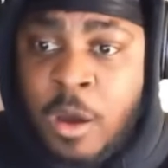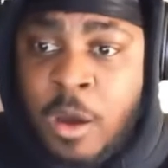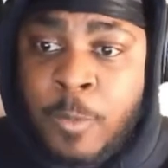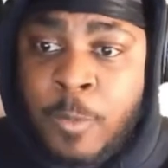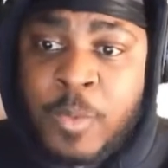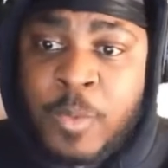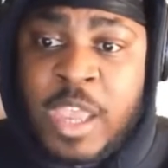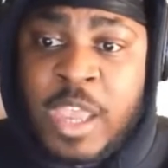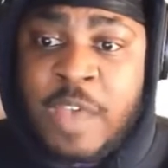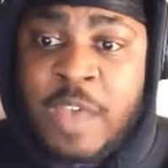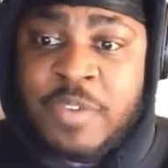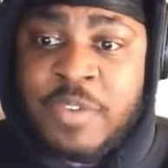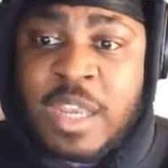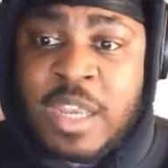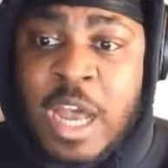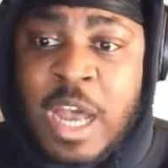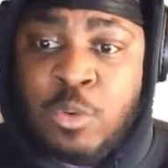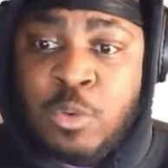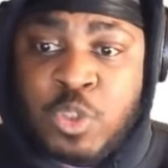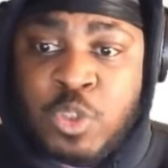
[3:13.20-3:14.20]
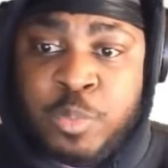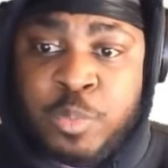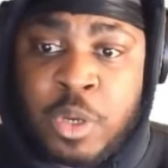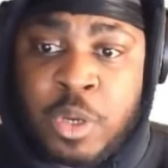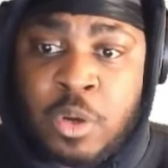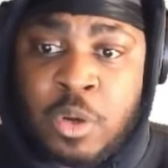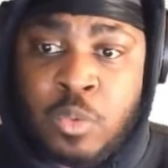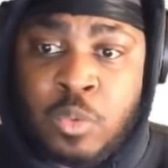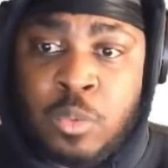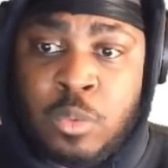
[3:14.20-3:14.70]
We have Couch Pro,
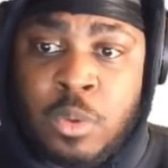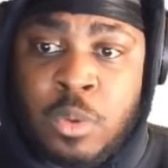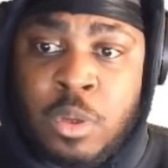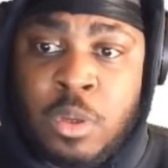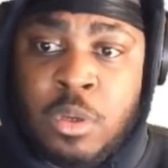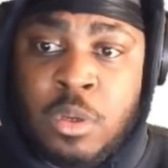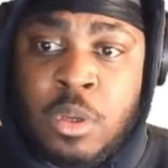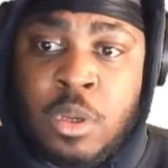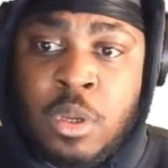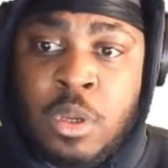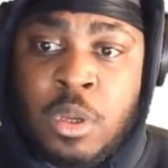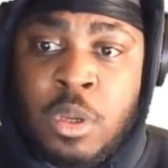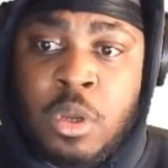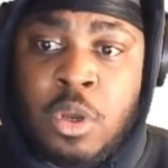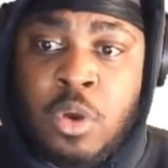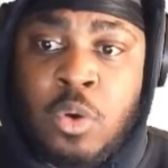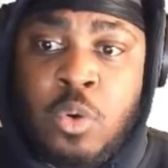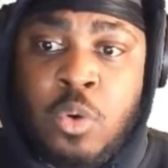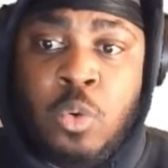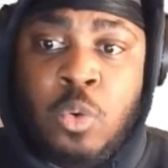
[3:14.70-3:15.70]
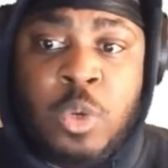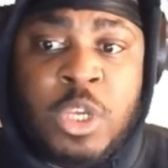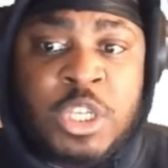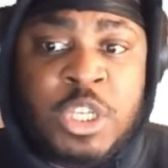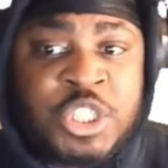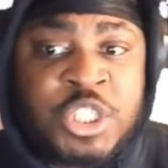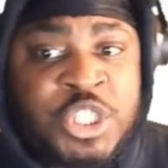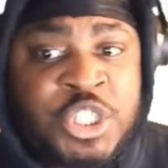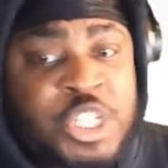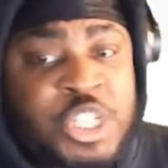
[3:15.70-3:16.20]
who
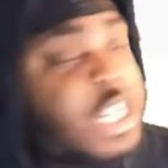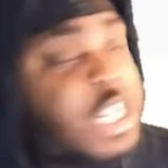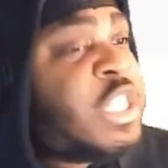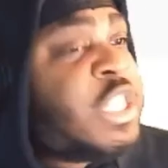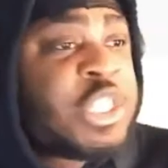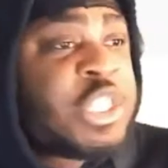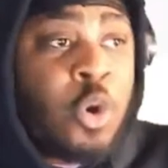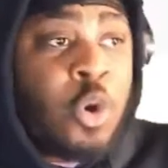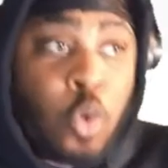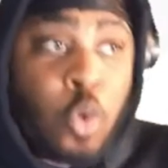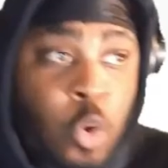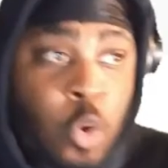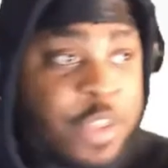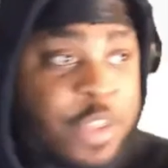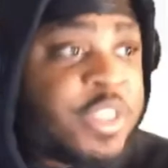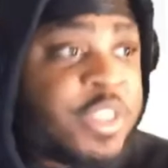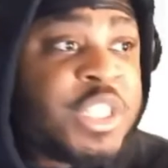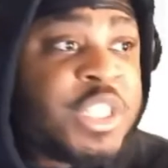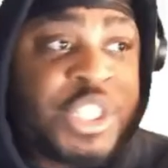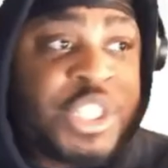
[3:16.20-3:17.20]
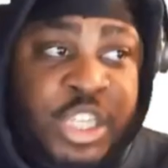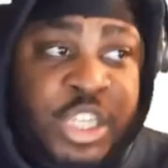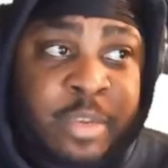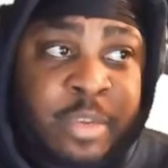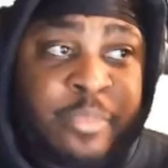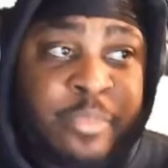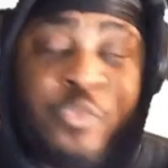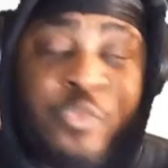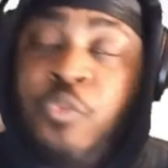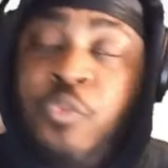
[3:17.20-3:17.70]
is just on the ship
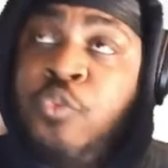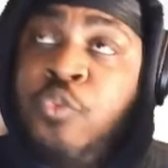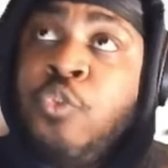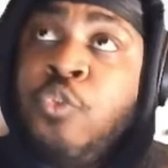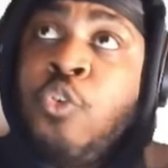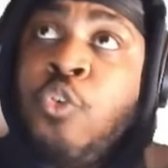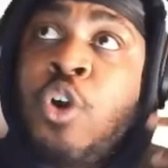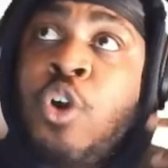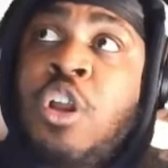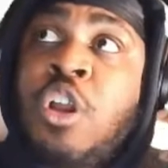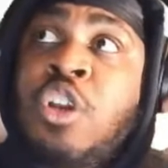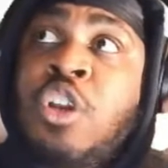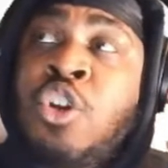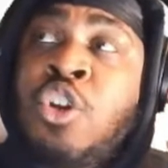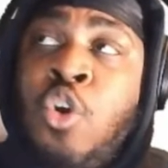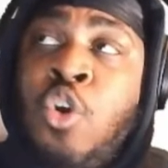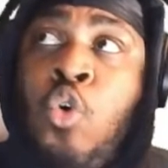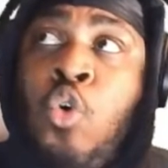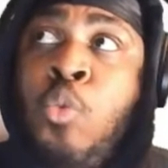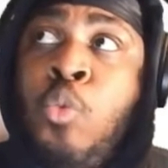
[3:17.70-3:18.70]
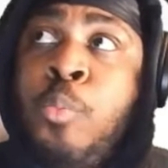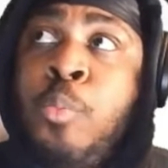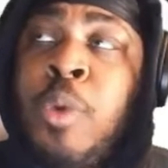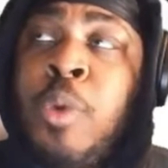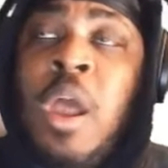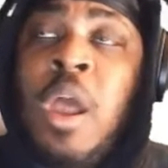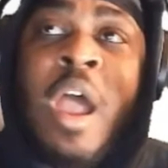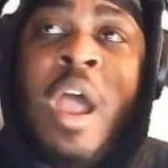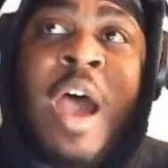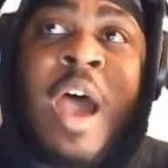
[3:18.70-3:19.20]
for no.
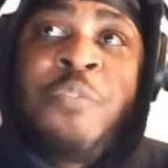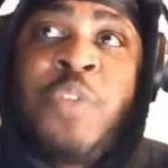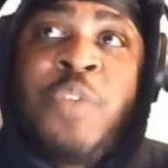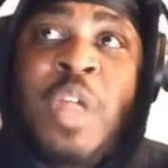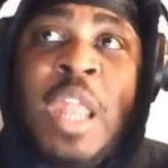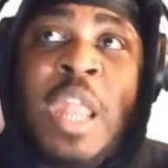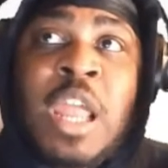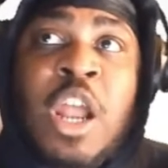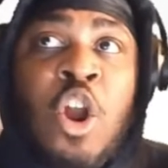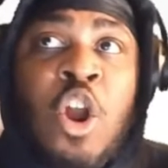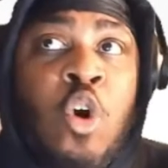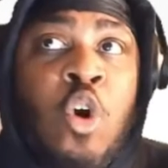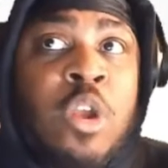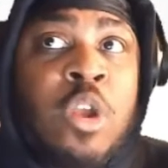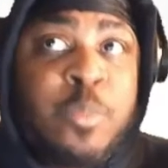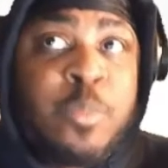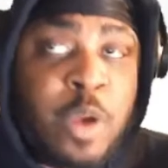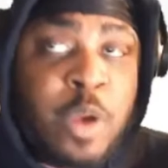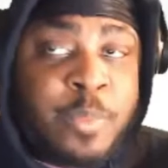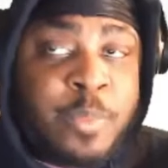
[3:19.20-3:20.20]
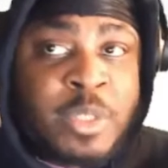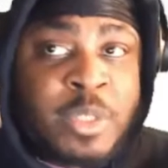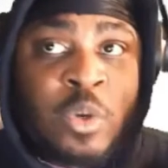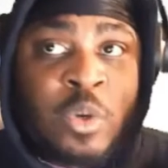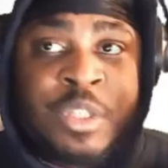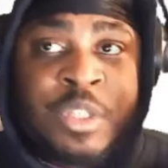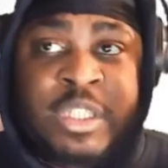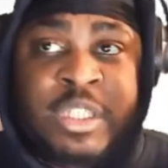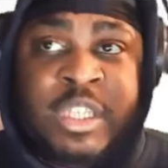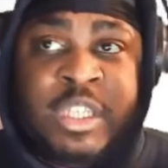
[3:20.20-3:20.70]
I feel like her only purpose on
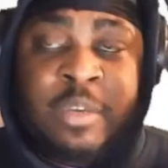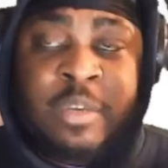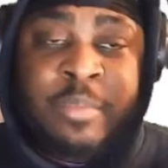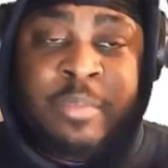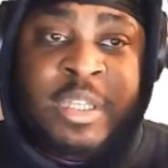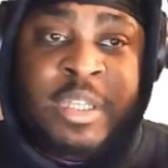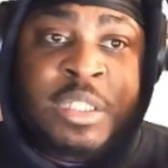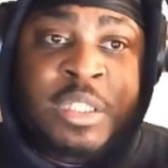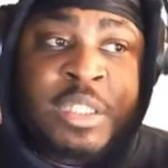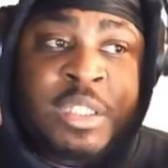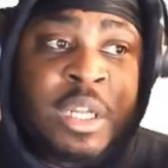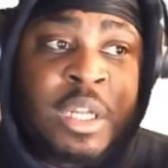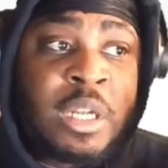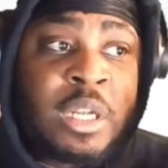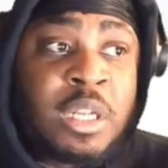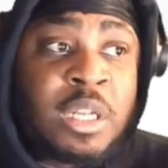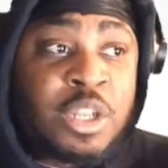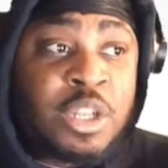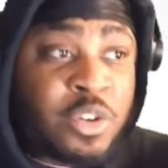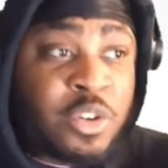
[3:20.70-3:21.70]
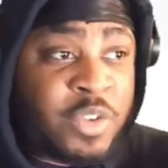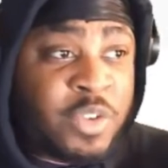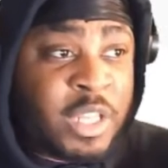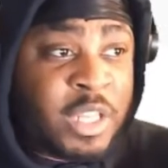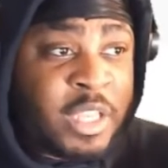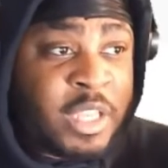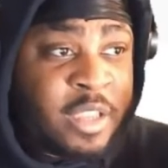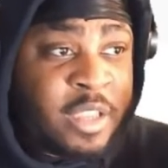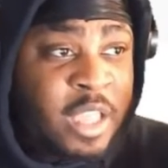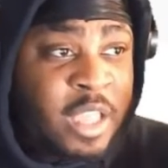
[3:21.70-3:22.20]
the ship is to
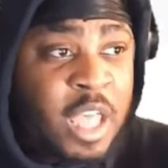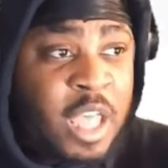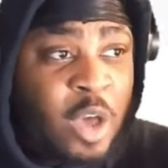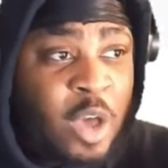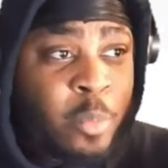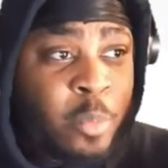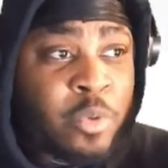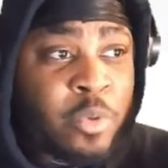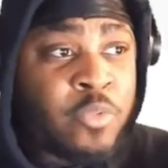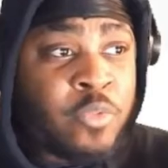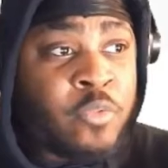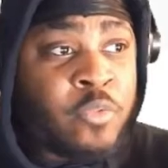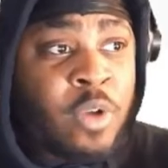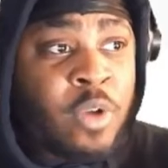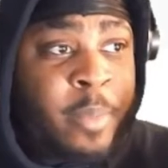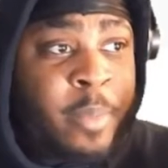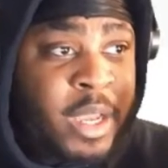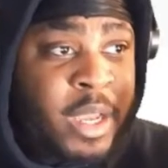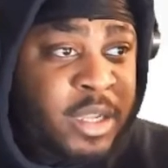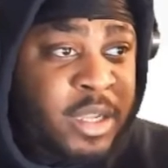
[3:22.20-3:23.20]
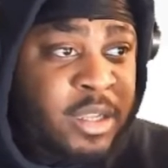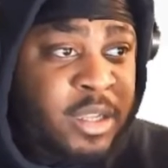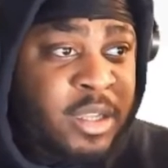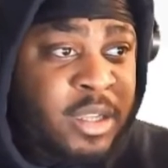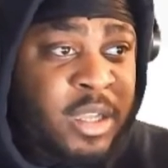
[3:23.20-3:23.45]
literally help Rebecca